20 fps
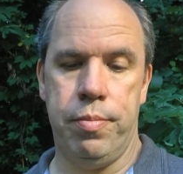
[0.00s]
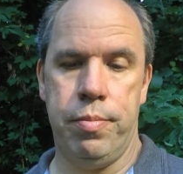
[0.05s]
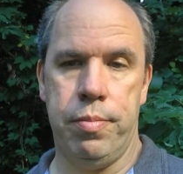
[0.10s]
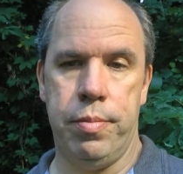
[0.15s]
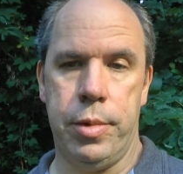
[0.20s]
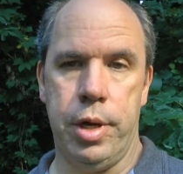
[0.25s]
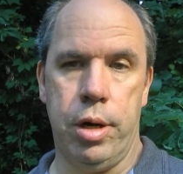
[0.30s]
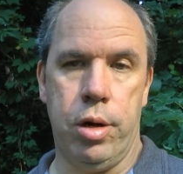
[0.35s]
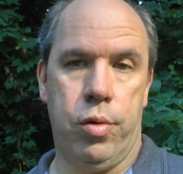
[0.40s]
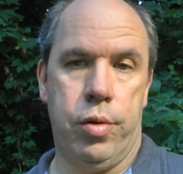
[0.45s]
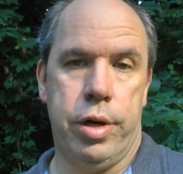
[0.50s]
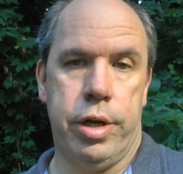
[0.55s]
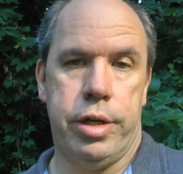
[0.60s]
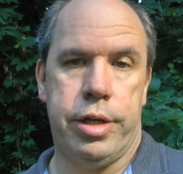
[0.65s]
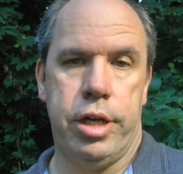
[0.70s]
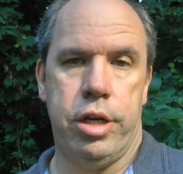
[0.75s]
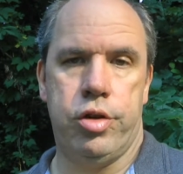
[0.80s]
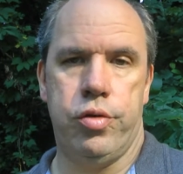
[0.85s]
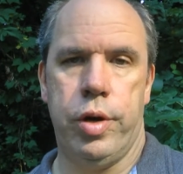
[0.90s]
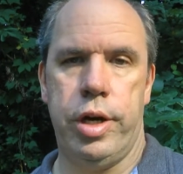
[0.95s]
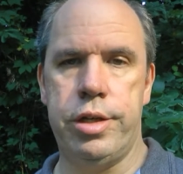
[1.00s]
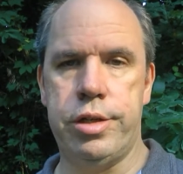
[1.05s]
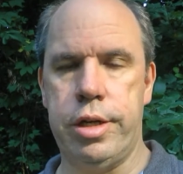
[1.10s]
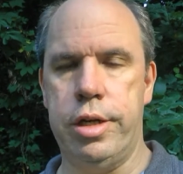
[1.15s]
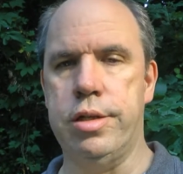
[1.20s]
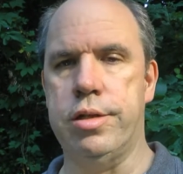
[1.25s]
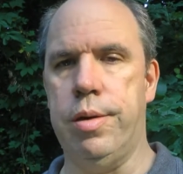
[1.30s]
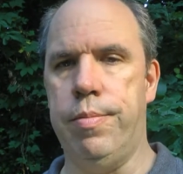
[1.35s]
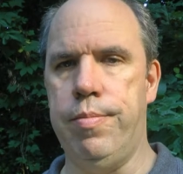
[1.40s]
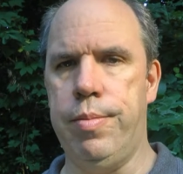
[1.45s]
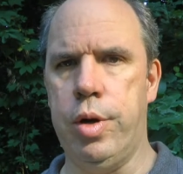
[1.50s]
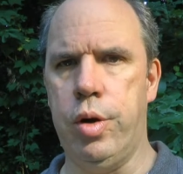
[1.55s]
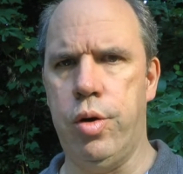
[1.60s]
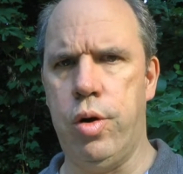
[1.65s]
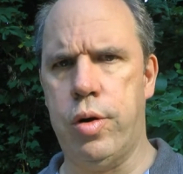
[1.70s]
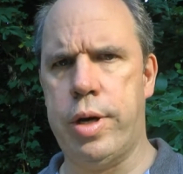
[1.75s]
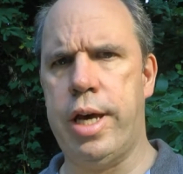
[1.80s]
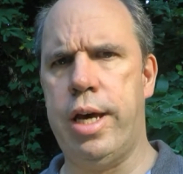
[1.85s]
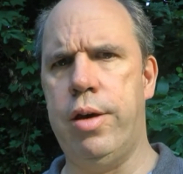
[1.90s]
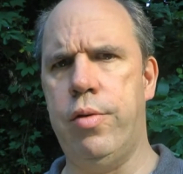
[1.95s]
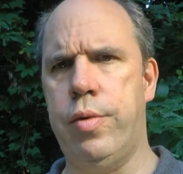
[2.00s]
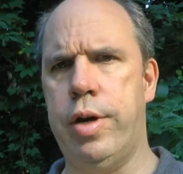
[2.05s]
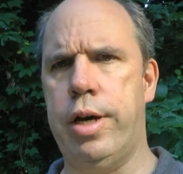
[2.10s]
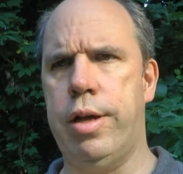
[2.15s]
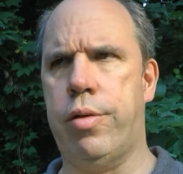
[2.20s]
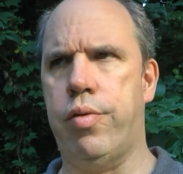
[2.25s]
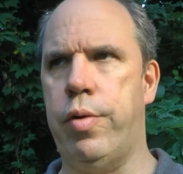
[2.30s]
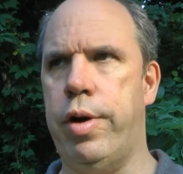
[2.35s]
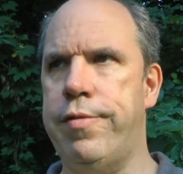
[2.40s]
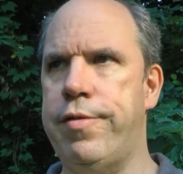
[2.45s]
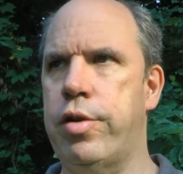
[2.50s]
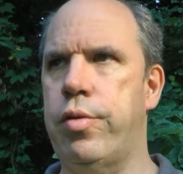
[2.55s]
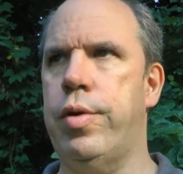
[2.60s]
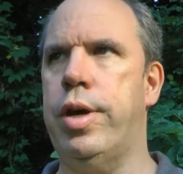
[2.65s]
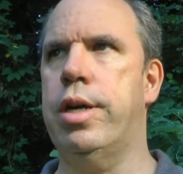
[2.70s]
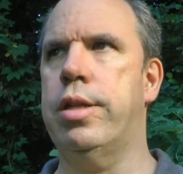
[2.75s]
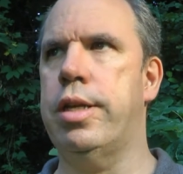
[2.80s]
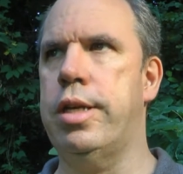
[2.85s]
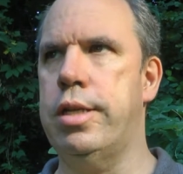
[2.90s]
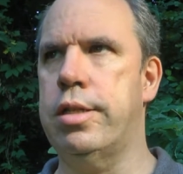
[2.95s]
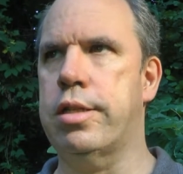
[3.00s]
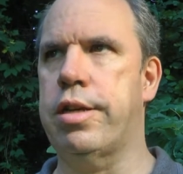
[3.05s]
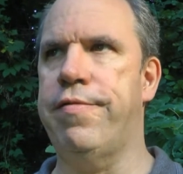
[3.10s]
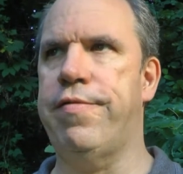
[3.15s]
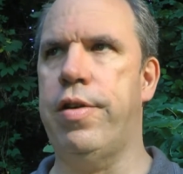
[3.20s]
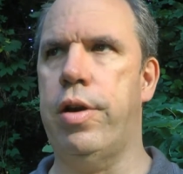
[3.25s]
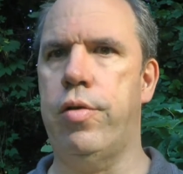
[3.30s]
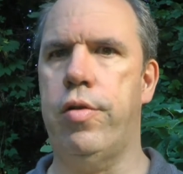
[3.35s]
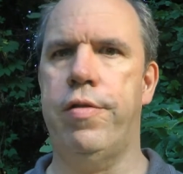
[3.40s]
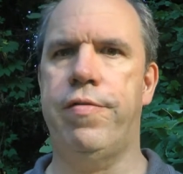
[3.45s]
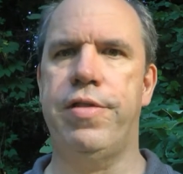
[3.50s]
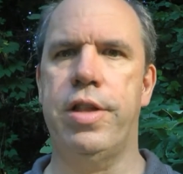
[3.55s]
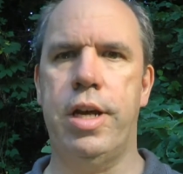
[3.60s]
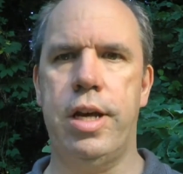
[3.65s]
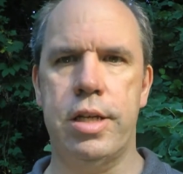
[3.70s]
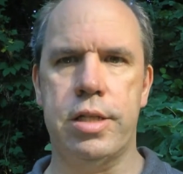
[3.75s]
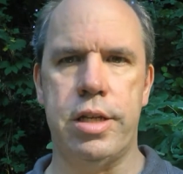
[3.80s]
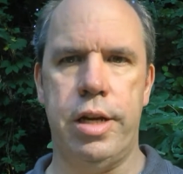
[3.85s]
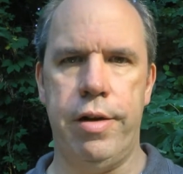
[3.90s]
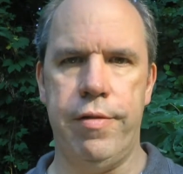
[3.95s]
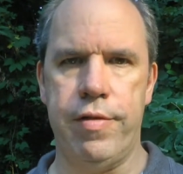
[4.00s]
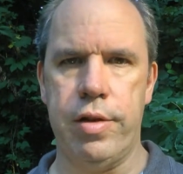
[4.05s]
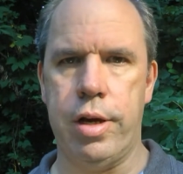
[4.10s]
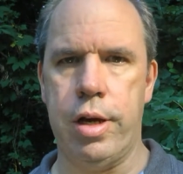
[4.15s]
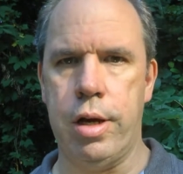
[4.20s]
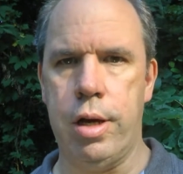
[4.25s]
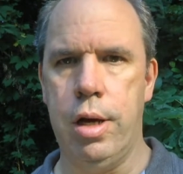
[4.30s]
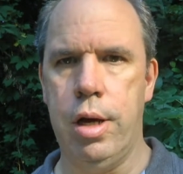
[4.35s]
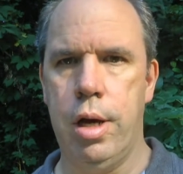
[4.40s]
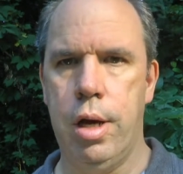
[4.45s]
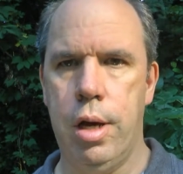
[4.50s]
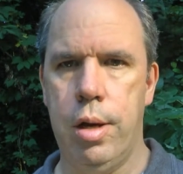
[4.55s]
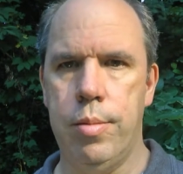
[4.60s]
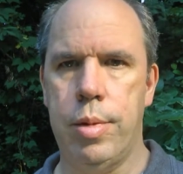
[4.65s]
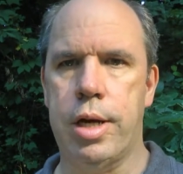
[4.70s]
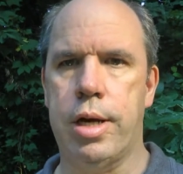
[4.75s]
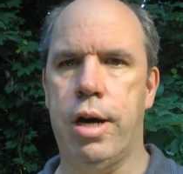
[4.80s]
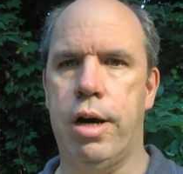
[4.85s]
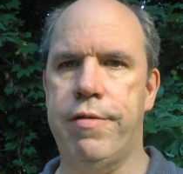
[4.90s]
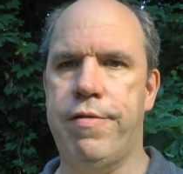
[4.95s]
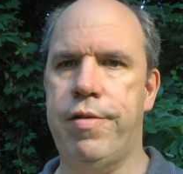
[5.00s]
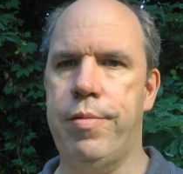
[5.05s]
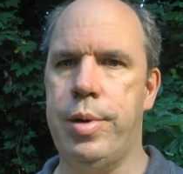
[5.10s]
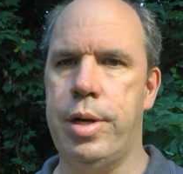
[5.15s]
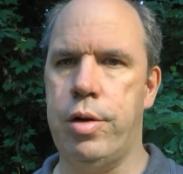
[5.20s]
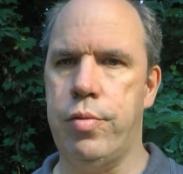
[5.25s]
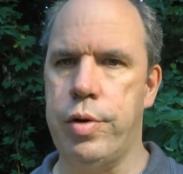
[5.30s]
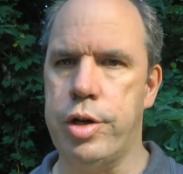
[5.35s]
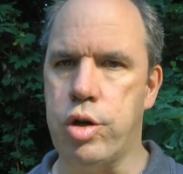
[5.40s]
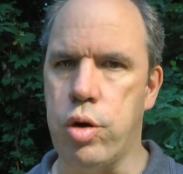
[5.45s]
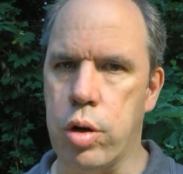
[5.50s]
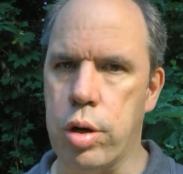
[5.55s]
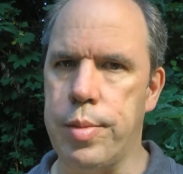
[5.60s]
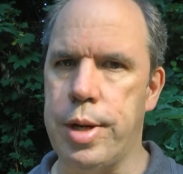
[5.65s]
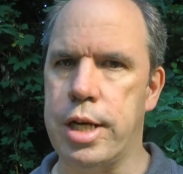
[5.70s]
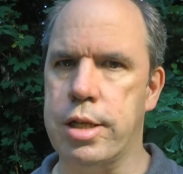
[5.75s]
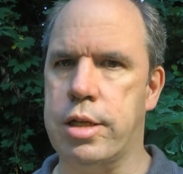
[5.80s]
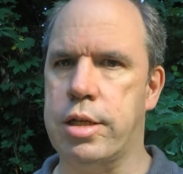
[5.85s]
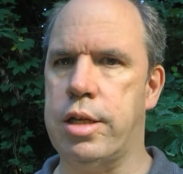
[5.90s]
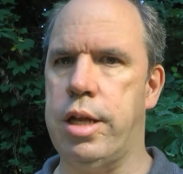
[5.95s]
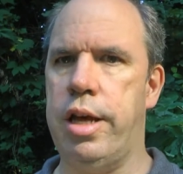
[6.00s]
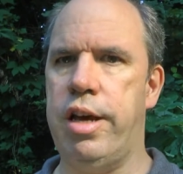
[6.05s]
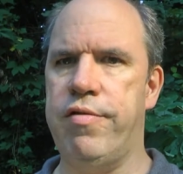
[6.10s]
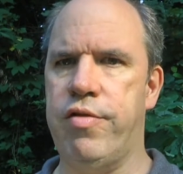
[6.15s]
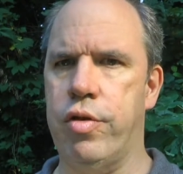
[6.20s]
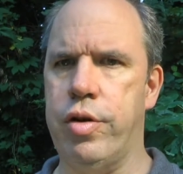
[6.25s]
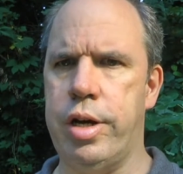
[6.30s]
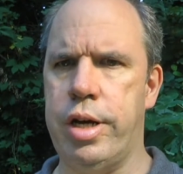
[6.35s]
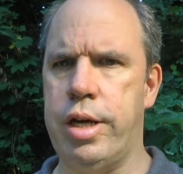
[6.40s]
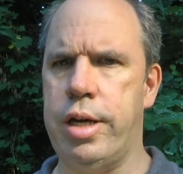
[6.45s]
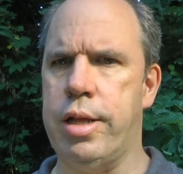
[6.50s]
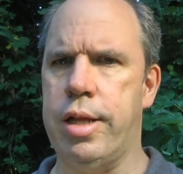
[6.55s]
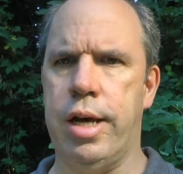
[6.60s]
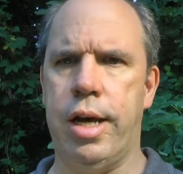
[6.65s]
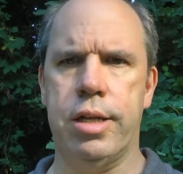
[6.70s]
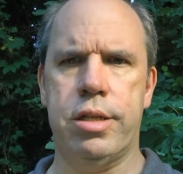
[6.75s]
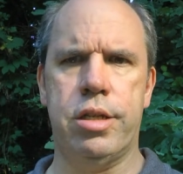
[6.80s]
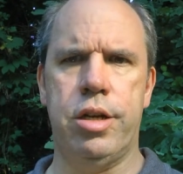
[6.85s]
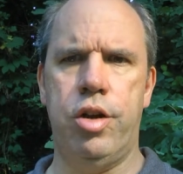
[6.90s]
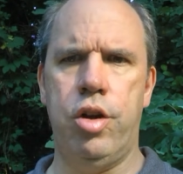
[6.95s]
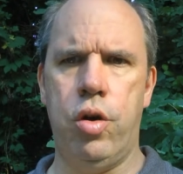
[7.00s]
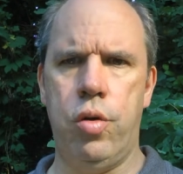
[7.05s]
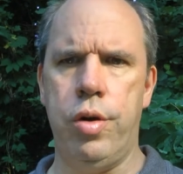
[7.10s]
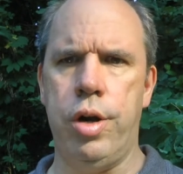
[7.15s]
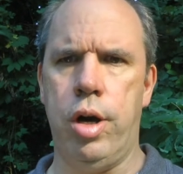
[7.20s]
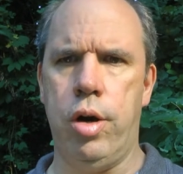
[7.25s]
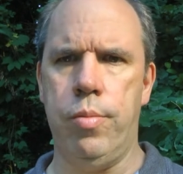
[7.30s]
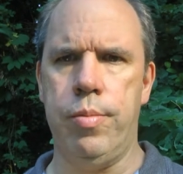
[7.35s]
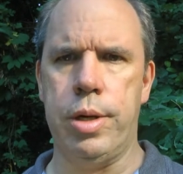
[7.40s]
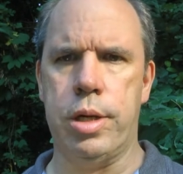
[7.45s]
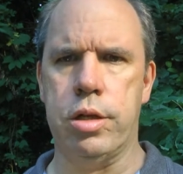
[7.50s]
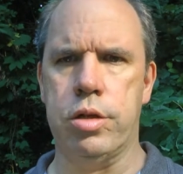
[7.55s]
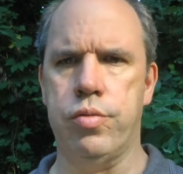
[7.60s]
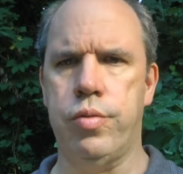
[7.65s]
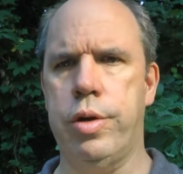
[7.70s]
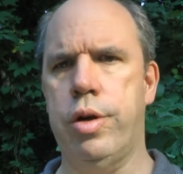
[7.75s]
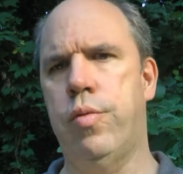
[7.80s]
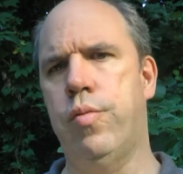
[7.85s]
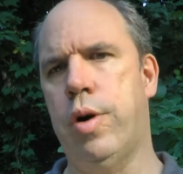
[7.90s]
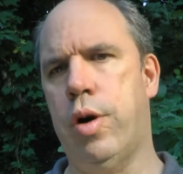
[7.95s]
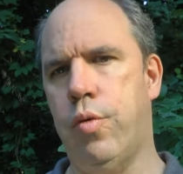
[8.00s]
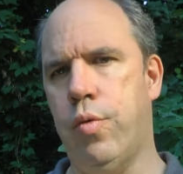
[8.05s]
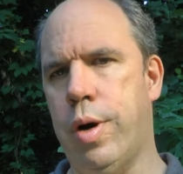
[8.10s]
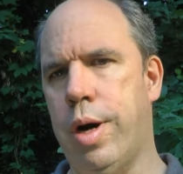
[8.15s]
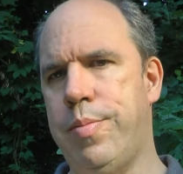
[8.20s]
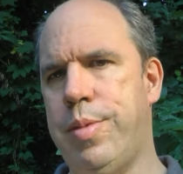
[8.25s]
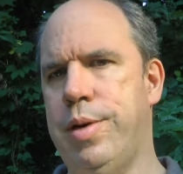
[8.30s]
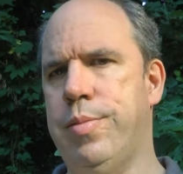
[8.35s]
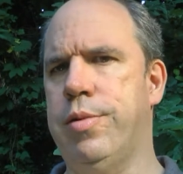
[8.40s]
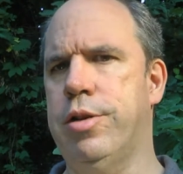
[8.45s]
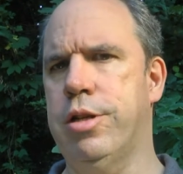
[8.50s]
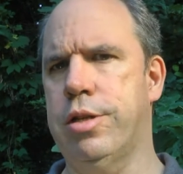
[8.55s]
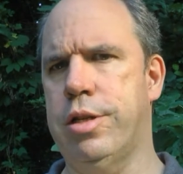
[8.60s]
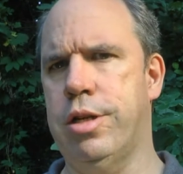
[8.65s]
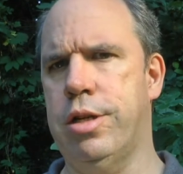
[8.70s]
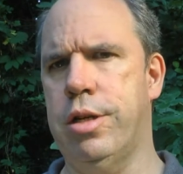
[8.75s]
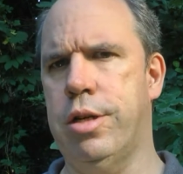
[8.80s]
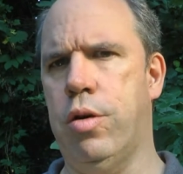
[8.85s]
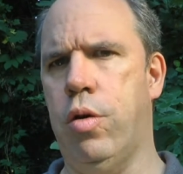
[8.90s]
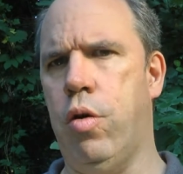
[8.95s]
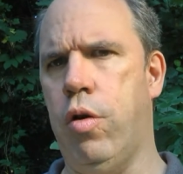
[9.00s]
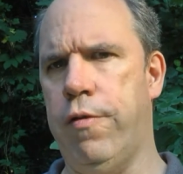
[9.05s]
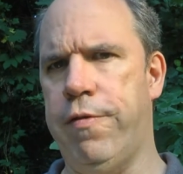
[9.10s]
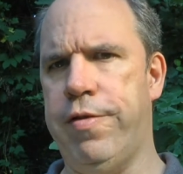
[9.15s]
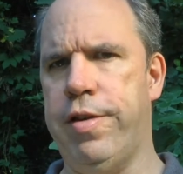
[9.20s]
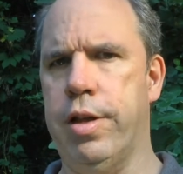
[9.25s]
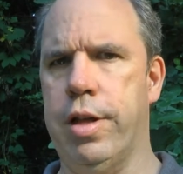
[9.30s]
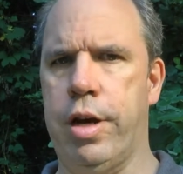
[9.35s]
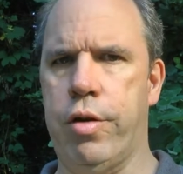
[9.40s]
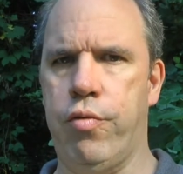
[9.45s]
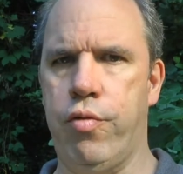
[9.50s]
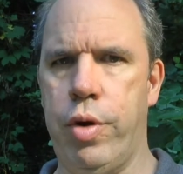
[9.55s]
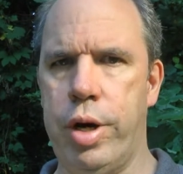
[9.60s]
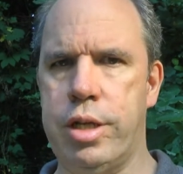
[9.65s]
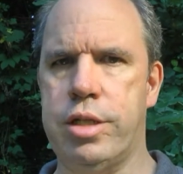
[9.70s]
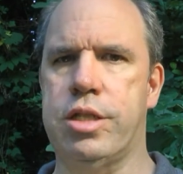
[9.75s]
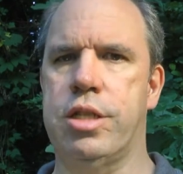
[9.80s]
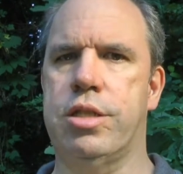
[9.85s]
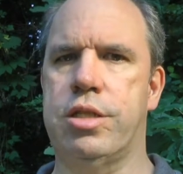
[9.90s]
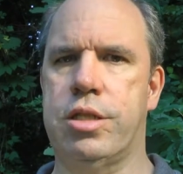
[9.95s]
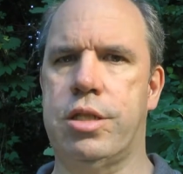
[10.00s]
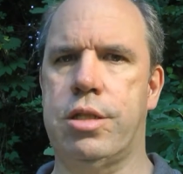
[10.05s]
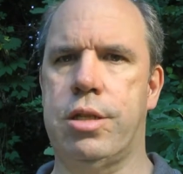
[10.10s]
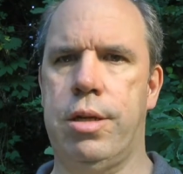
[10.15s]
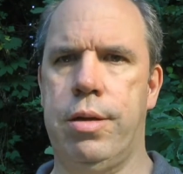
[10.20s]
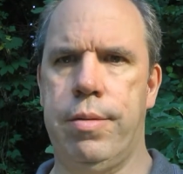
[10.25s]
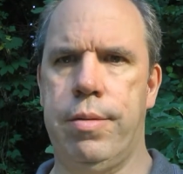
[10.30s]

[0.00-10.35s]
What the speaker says: They don't want to teach racism. They're okay with waving around these Confederate flags and everything, but God forbid we talk about slavery. That's a no-no, because we don't want white people to all feel like racists.